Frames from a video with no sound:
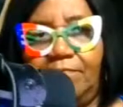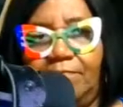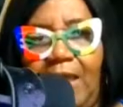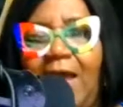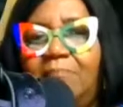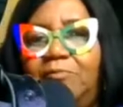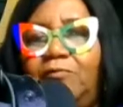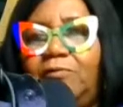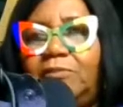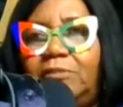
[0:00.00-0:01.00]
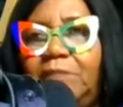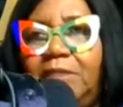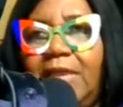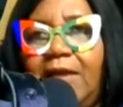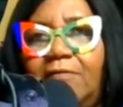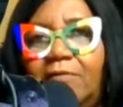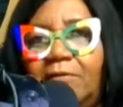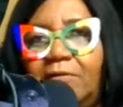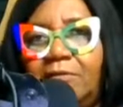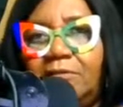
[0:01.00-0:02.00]
I am doing something now
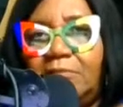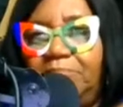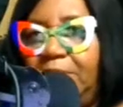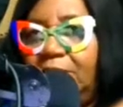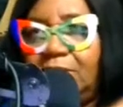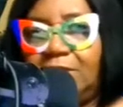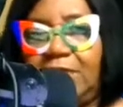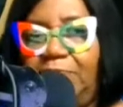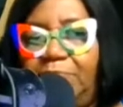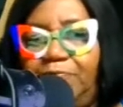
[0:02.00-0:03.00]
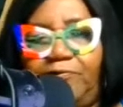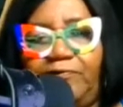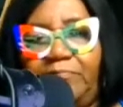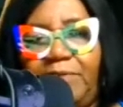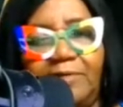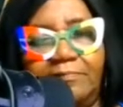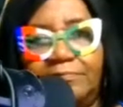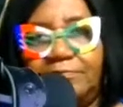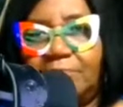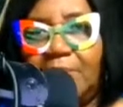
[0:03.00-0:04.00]
to keep improving me.
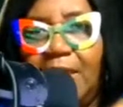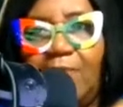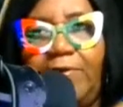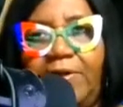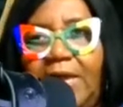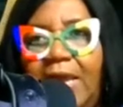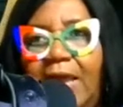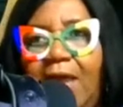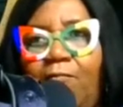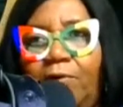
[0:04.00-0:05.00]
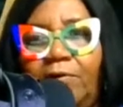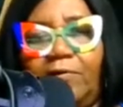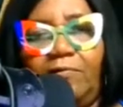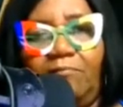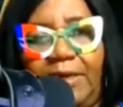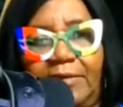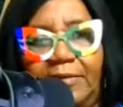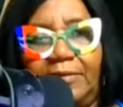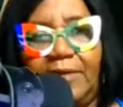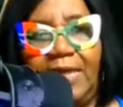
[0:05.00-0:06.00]
Every day I want to learn
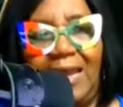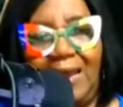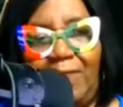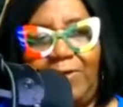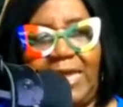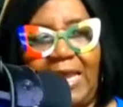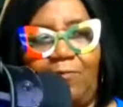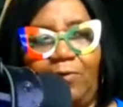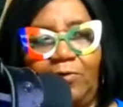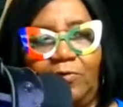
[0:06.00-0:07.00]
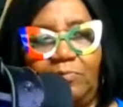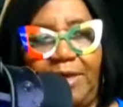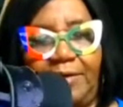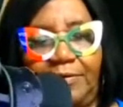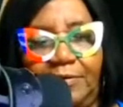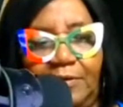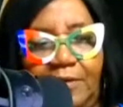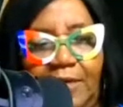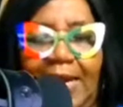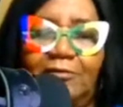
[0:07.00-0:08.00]
better. Every day I want to do better.
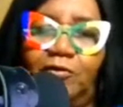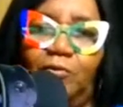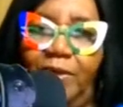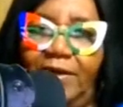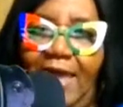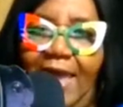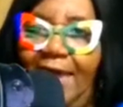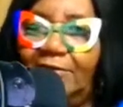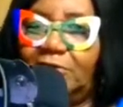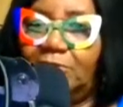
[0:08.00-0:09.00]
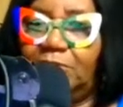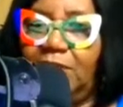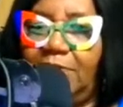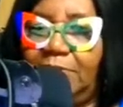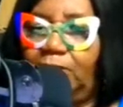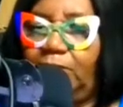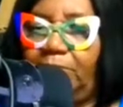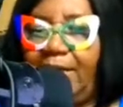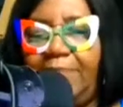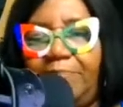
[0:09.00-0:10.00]
And I do wear a hat sometimes to
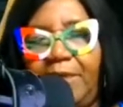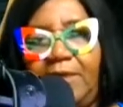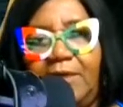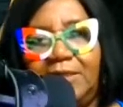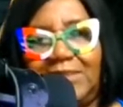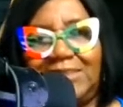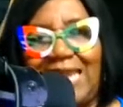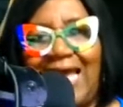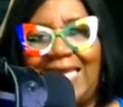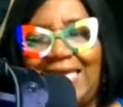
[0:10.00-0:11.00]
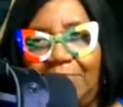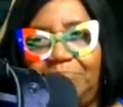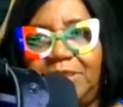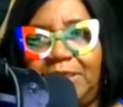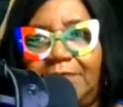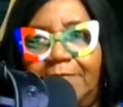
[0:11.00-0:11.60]
remind me to die empty.